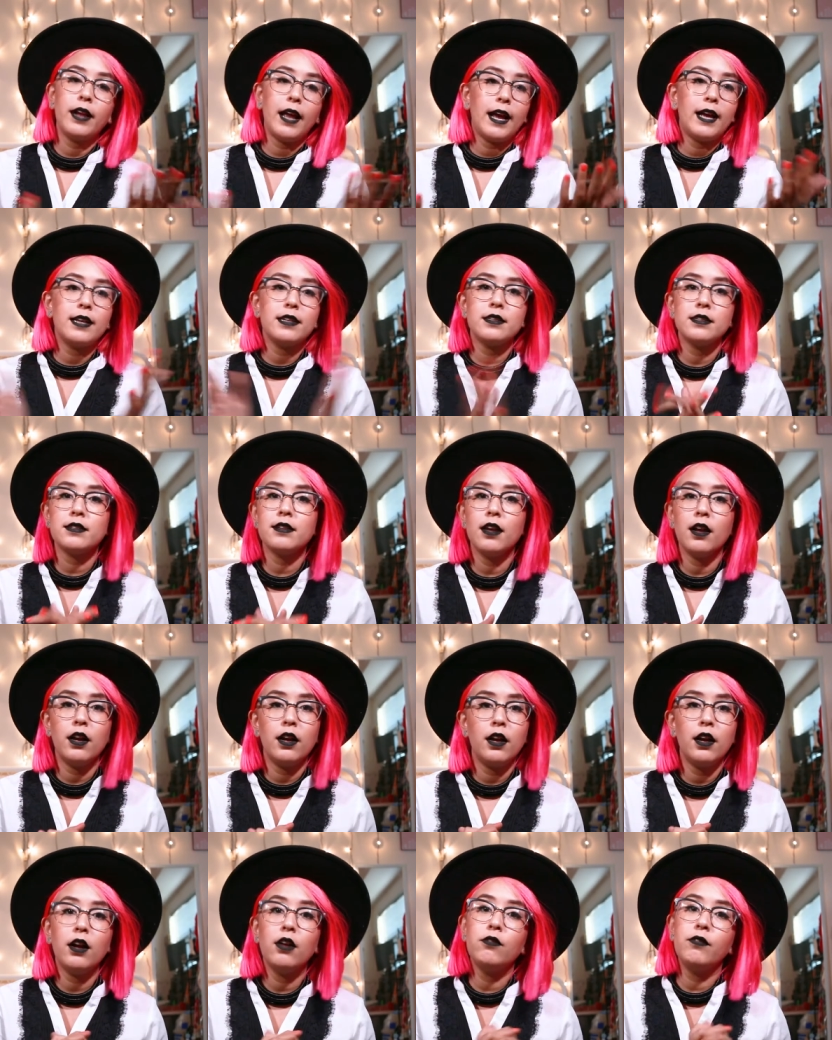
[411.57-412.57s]
as
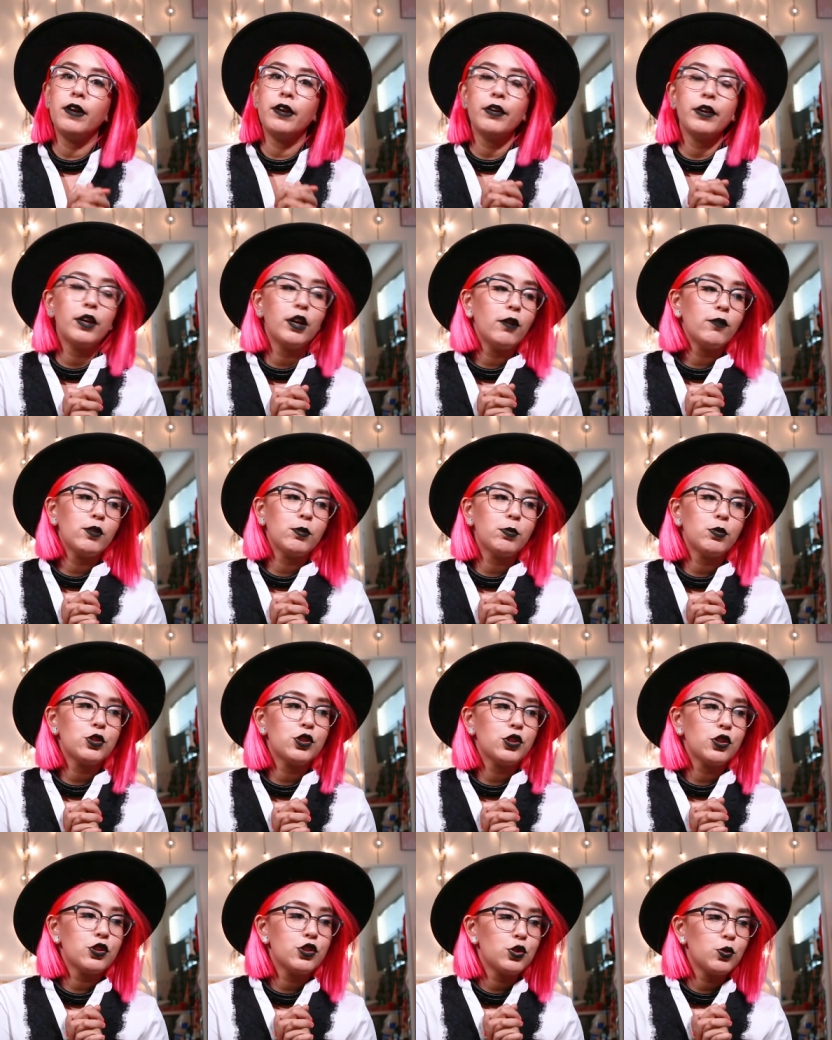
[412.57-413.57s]
a very comfortable
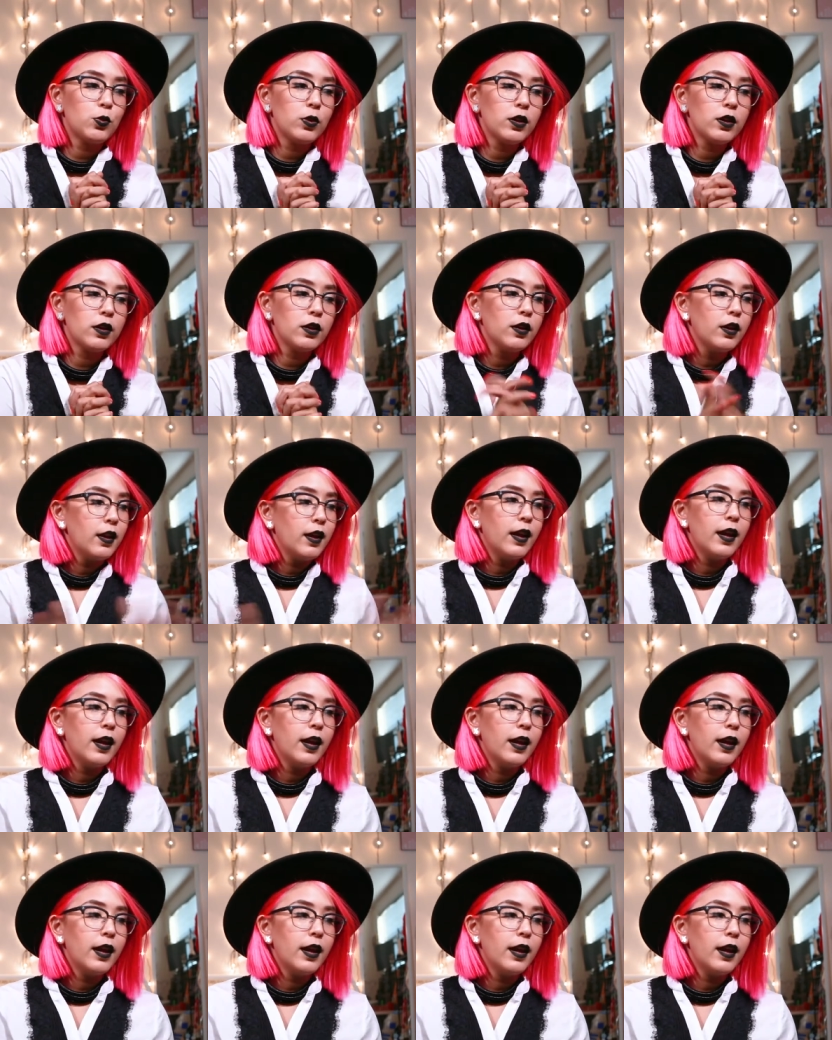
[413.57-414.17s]
shirt to work.